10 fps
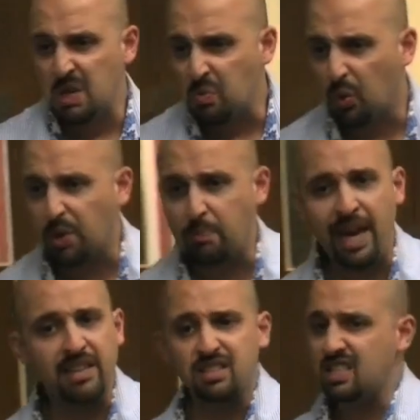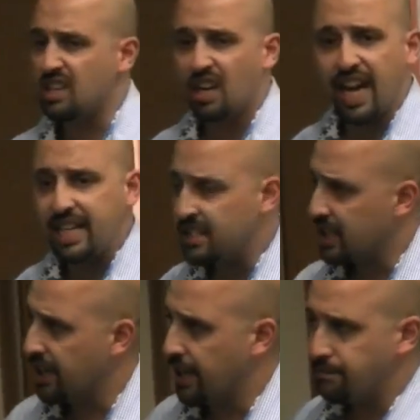what the penalties are,
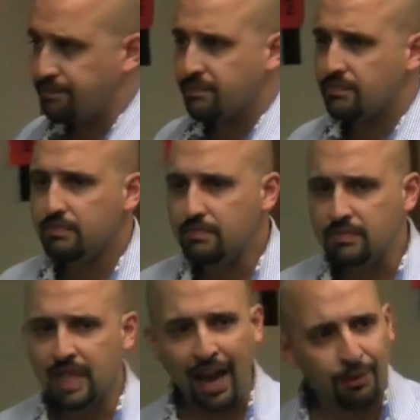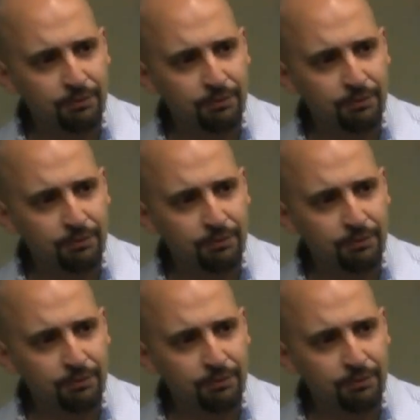anything like that. How